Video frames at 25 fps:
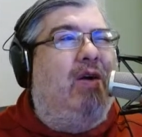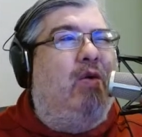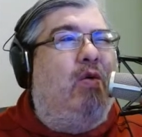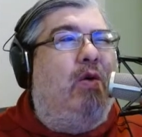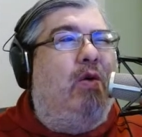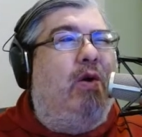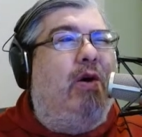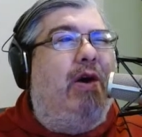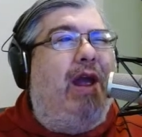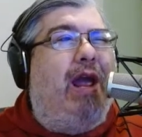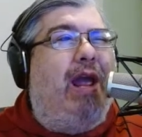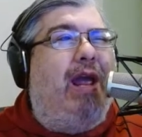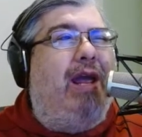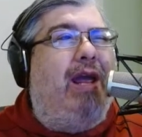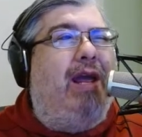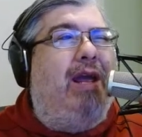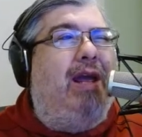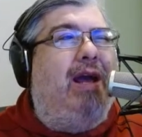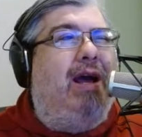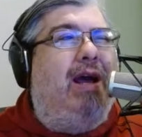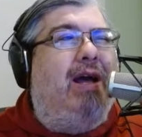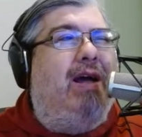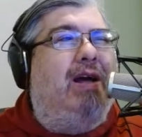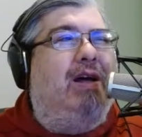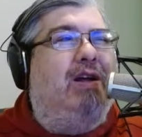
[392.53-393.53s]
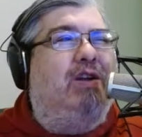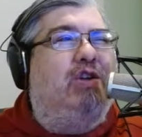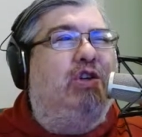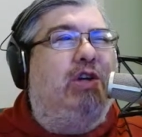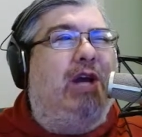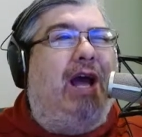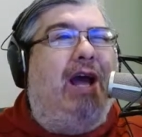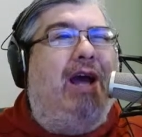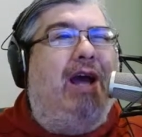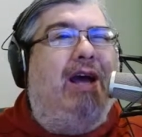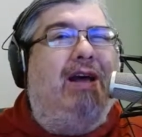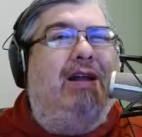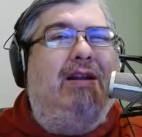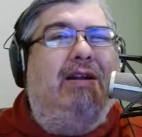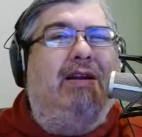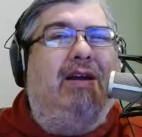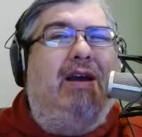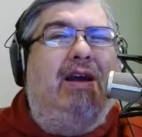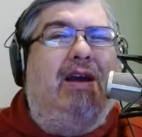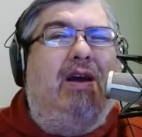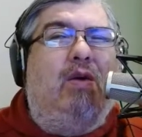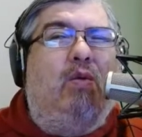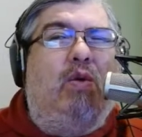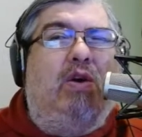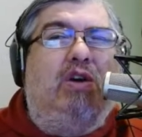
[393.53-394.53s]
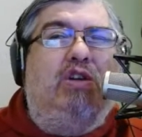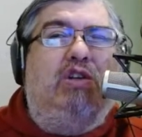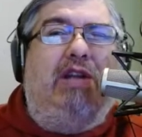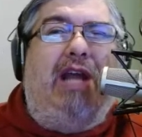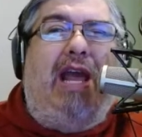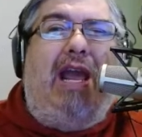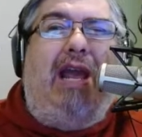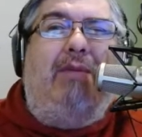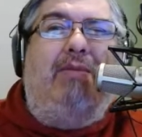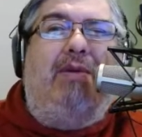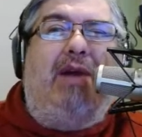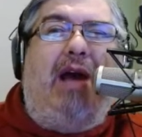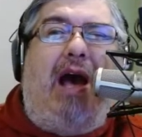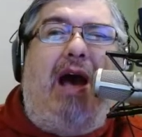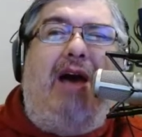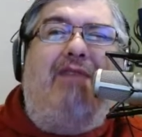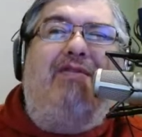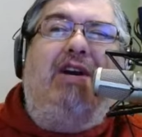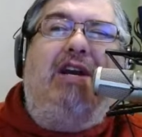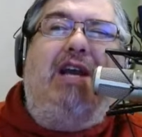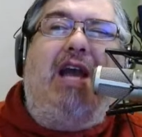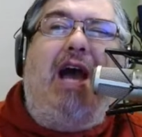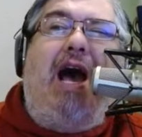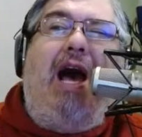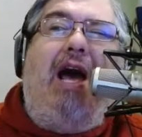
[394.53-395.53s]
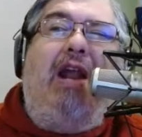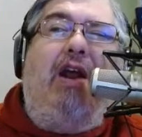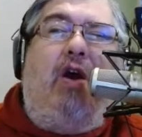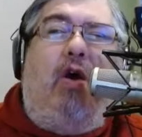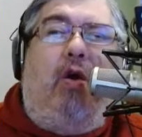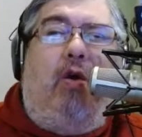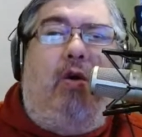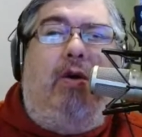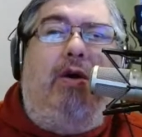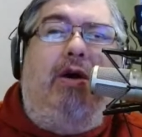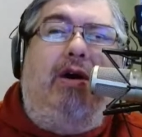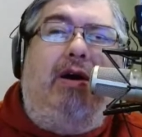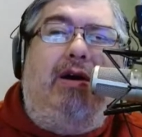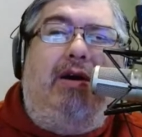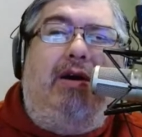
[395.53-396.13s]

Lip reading: where a child was named Avocado.